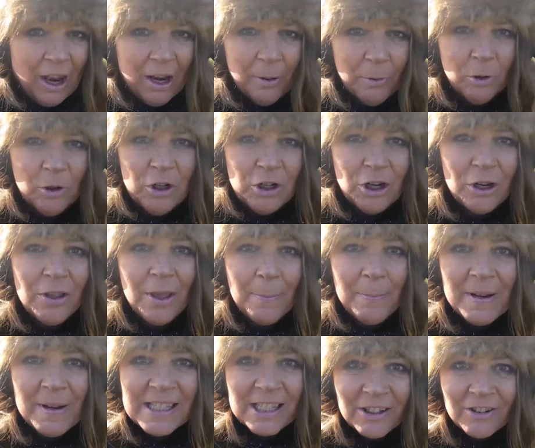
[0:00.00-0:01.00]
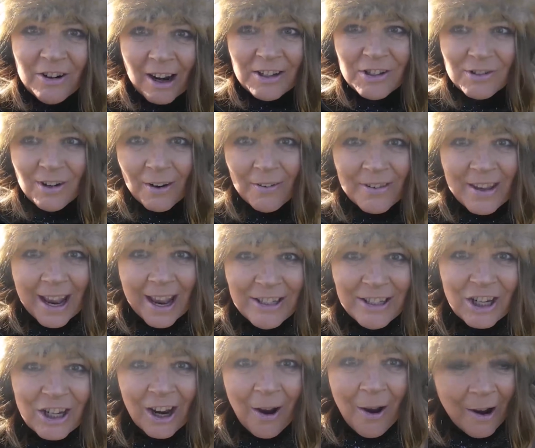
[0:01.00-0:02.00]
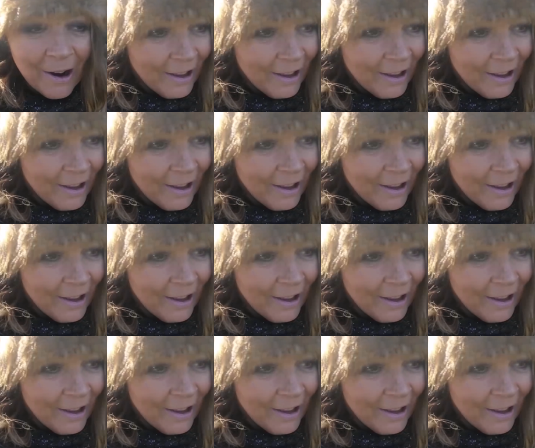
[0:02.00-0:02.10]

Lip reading: and I'm going to do them bits of grass around the edge.